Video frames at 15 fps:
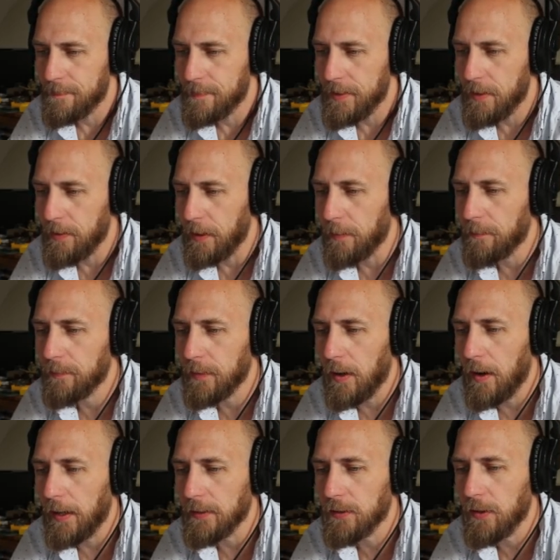There we go.
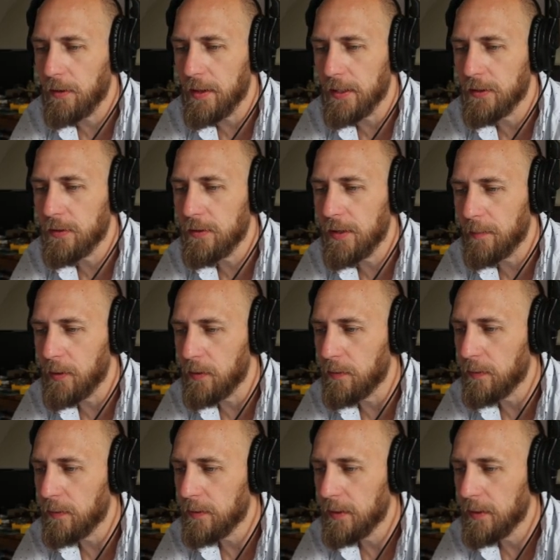Alright, so the 2W.